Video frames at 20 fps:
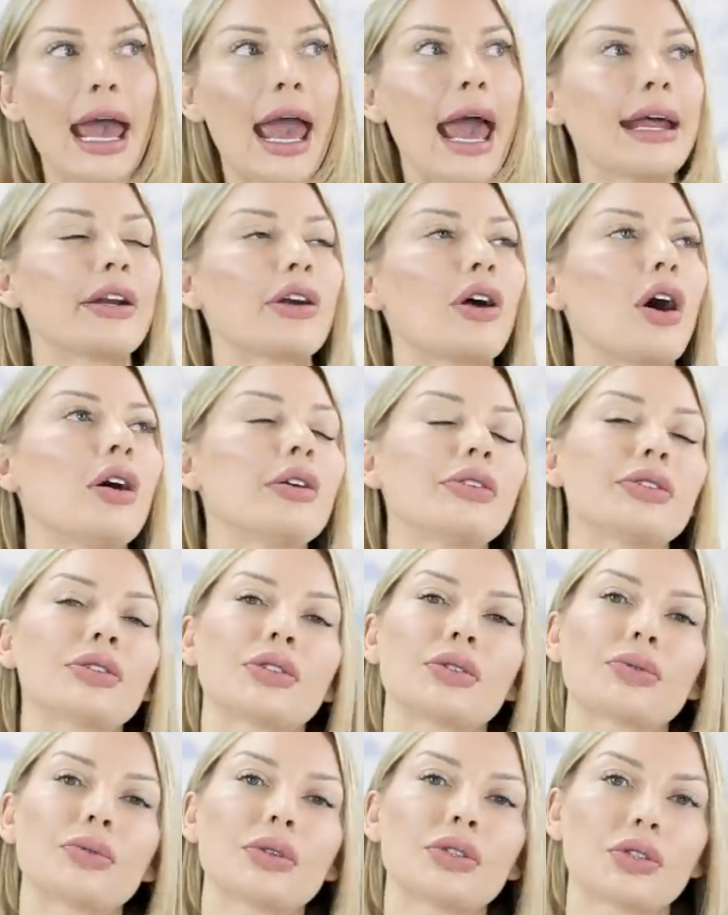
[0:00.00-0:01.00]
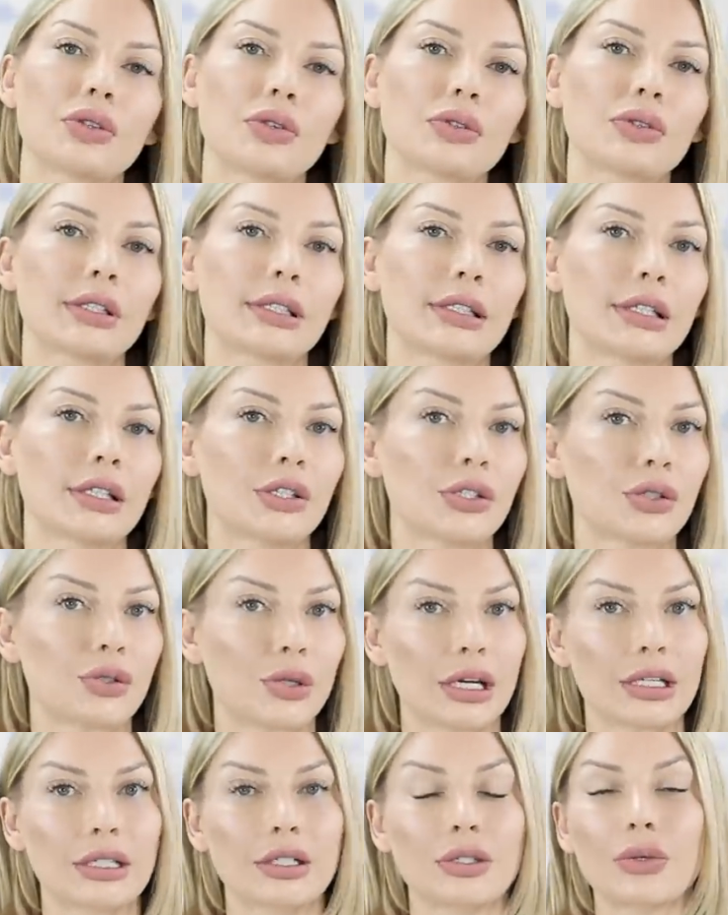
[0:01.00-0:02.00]
And it also reduces the
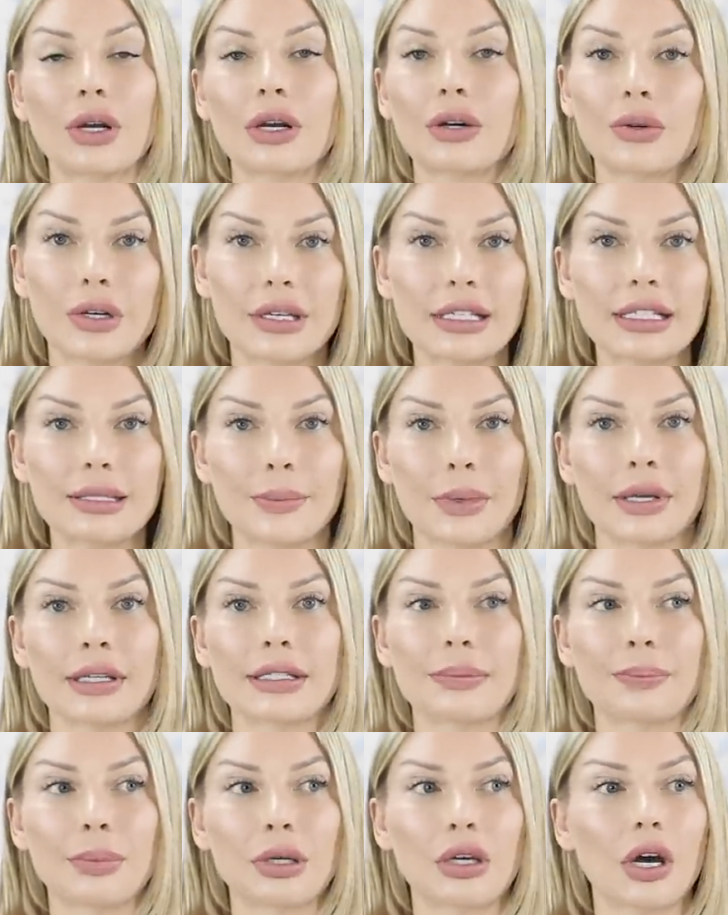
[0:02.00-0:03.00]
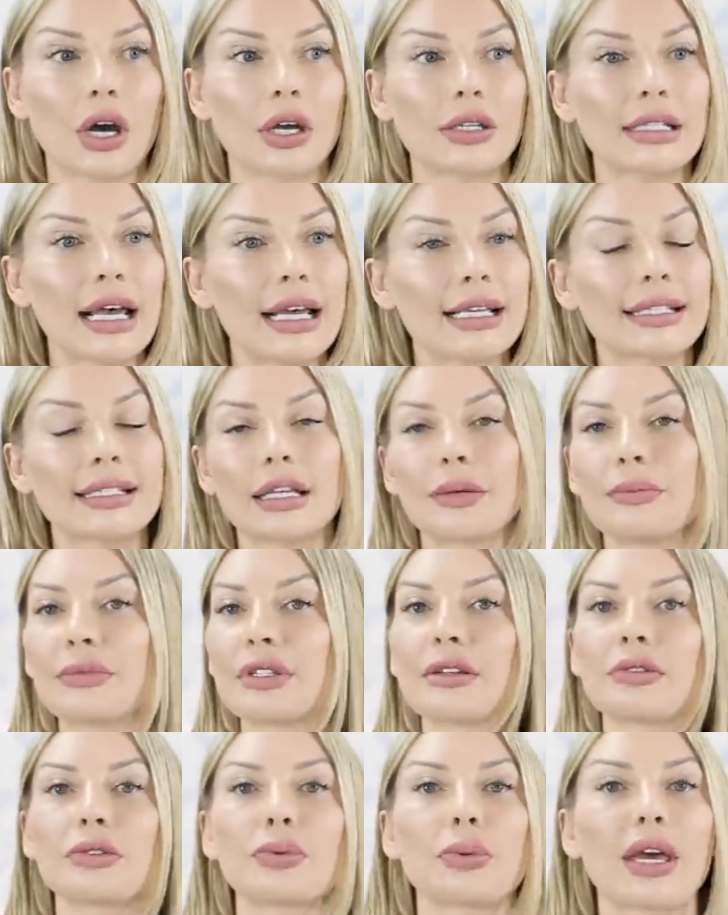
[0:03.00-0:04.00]
stress around Christmas because
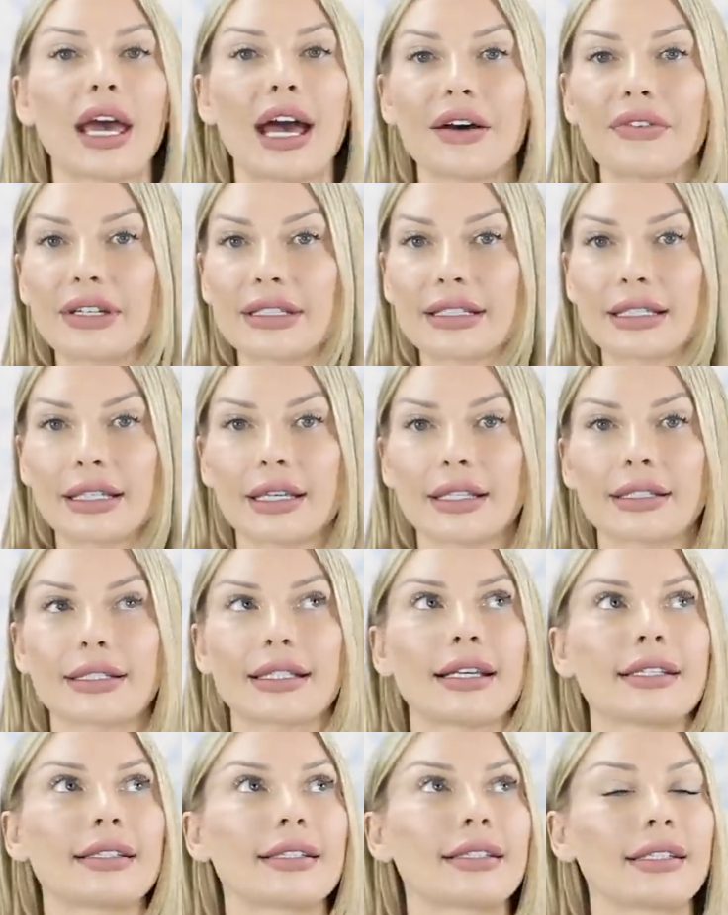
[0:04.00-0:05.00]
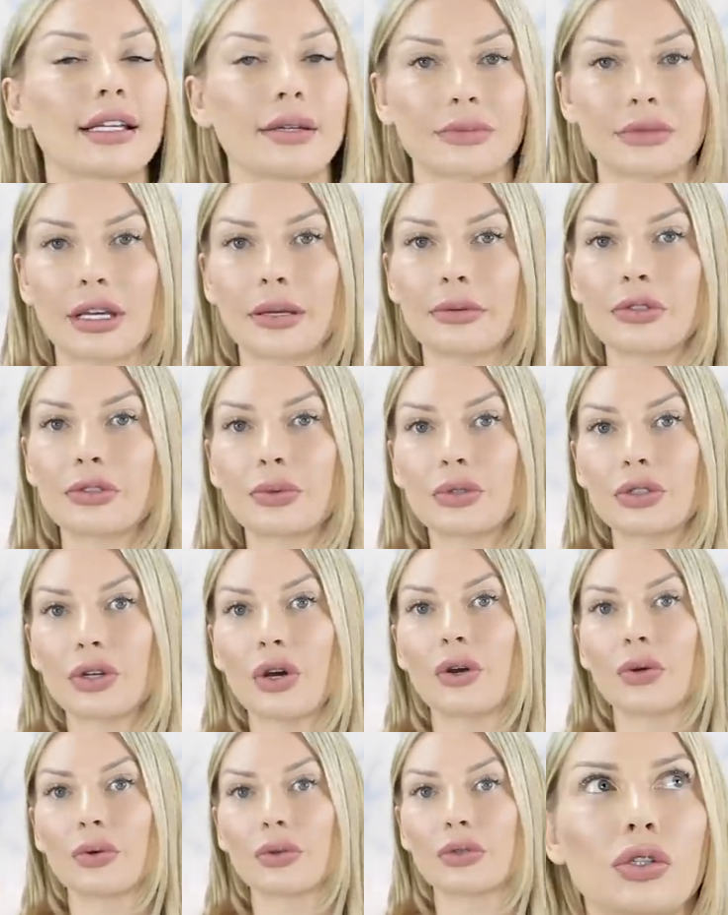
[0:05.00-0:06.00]
sometimes we have ideas and sometimes we
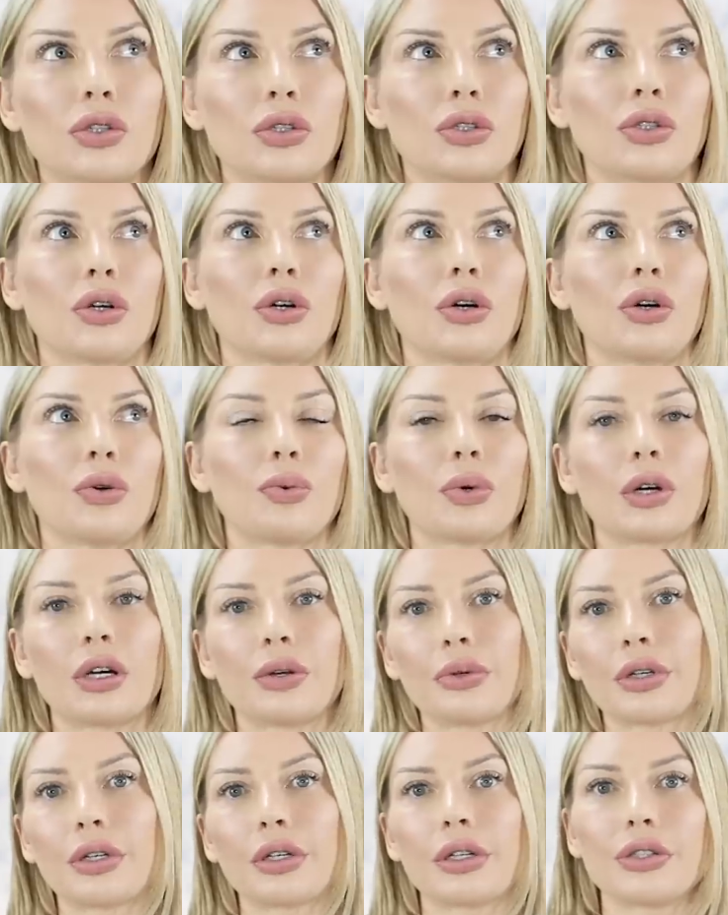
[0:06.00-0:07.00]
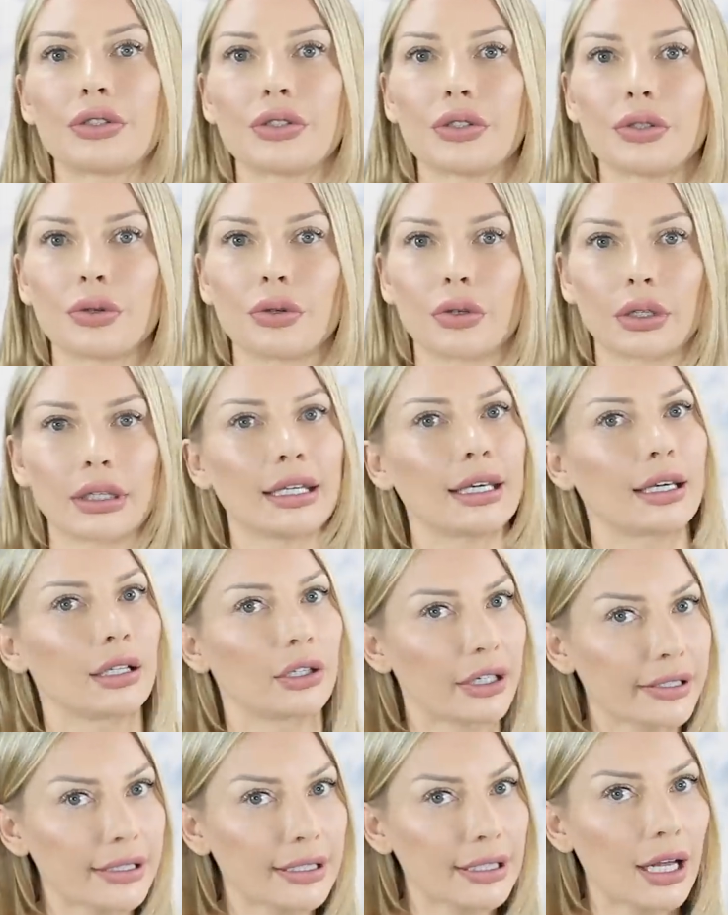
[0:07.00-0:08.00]
don't. So what are we gonna do? Kill
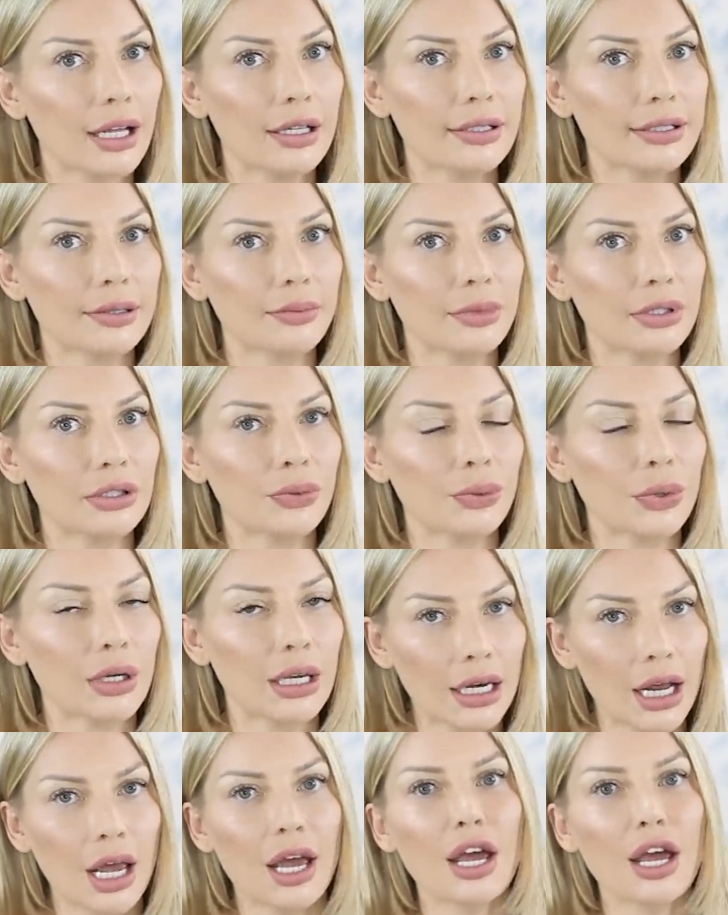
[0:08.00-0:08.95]
ourselves in between?